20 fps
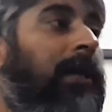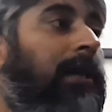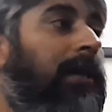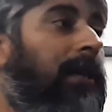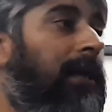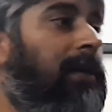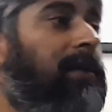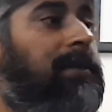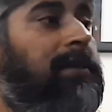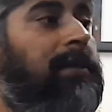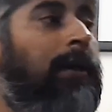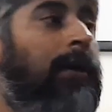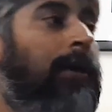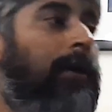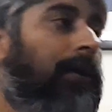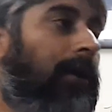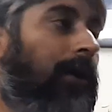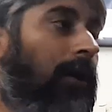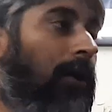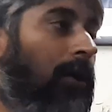in his
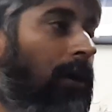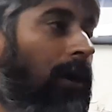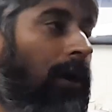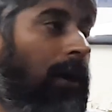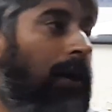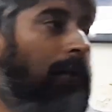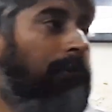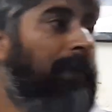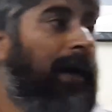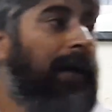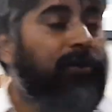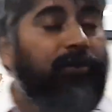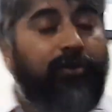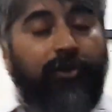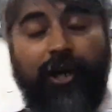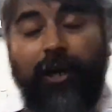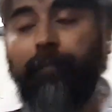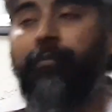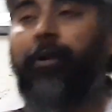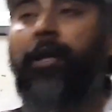
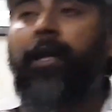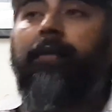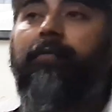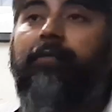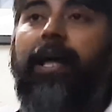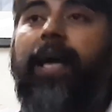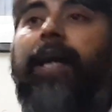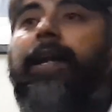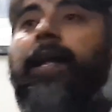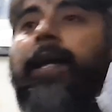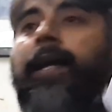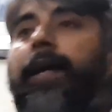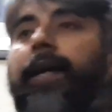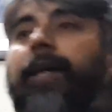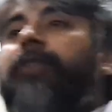manuscript, then